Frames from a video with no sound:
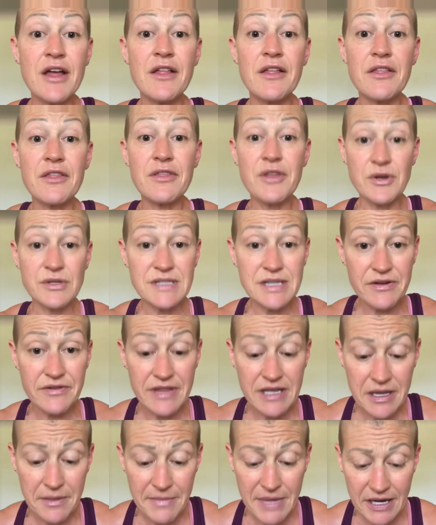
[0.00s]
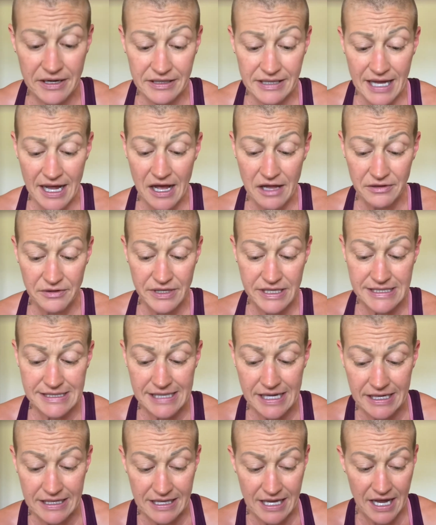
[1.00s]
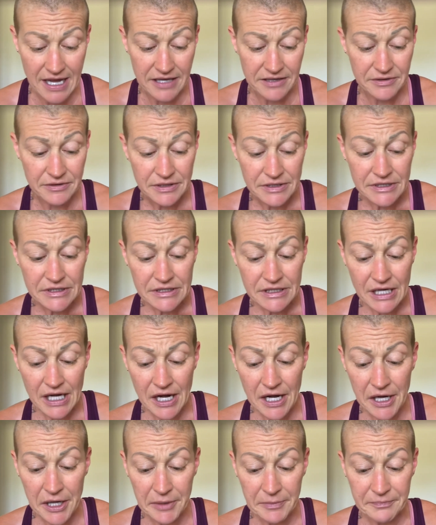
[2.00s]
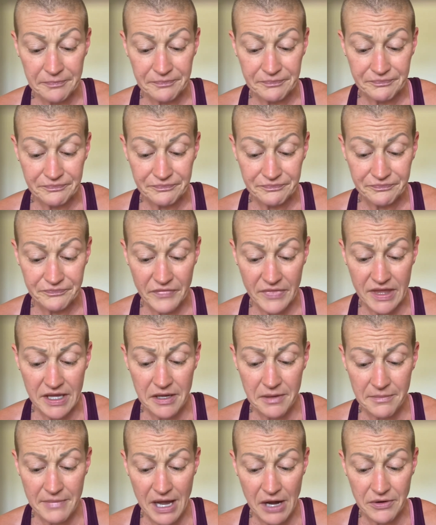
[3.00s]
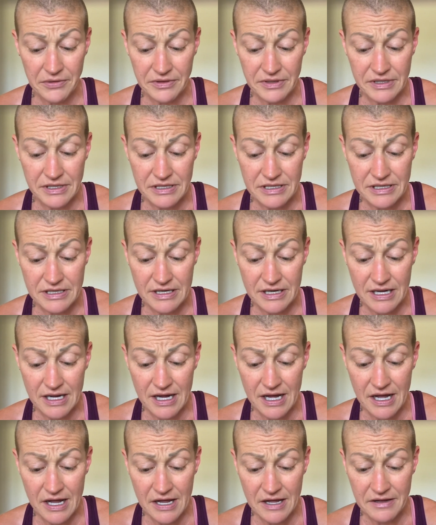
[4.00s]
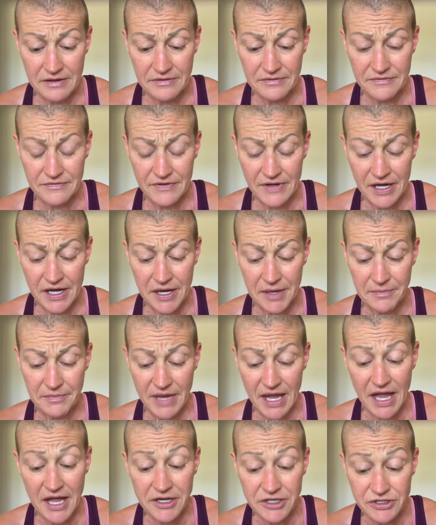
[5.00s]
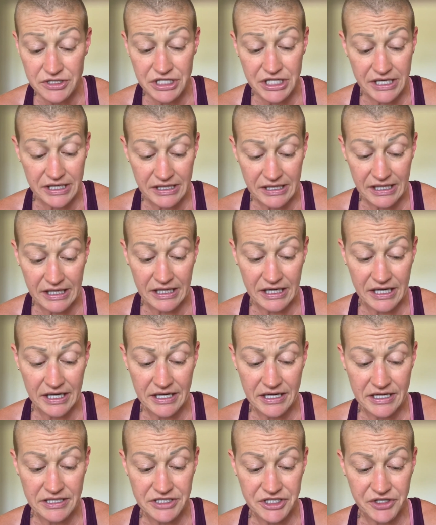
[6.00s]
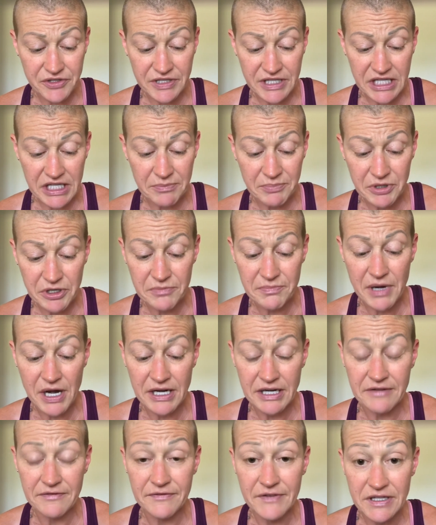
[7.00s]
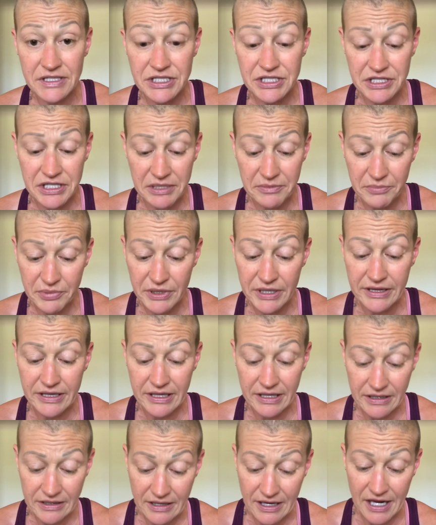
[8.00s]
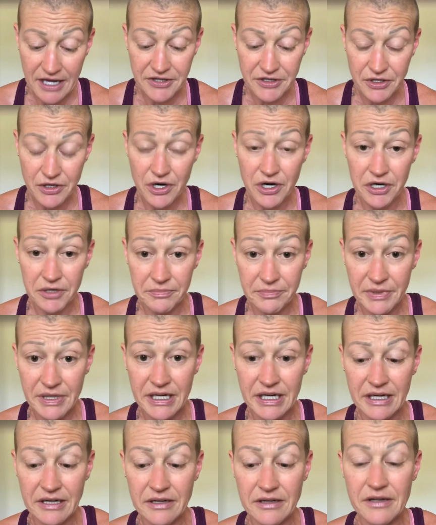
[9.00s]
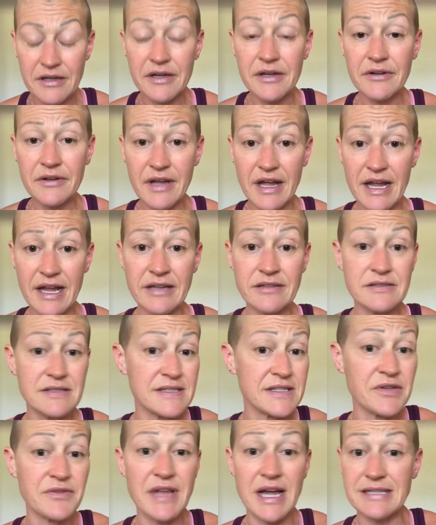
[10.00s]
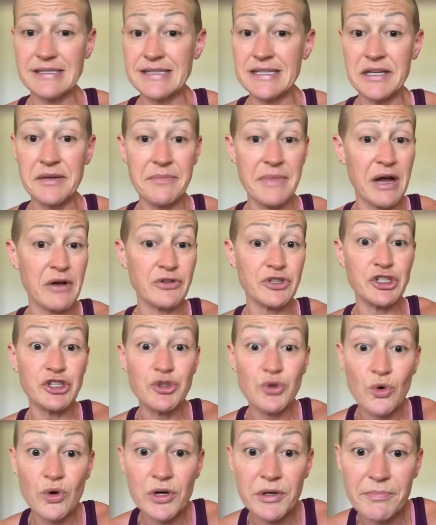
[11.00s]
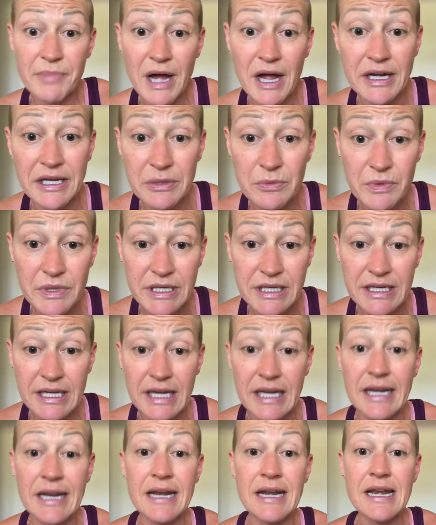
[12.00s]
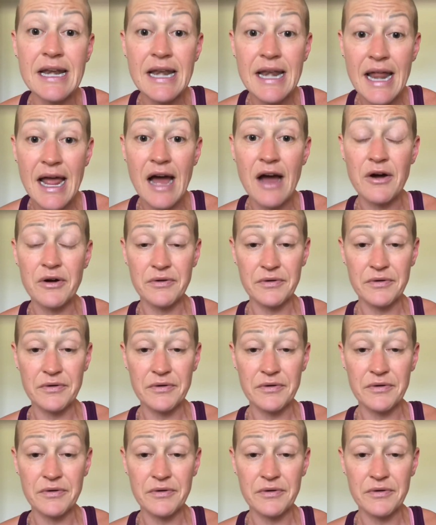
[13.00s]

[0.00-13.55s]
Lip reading: Those are the amount of calories, again, the amount of energy needed to keep your body functioning, breathing, and your heart beating. Okay, so that's the amount your body would need. Now,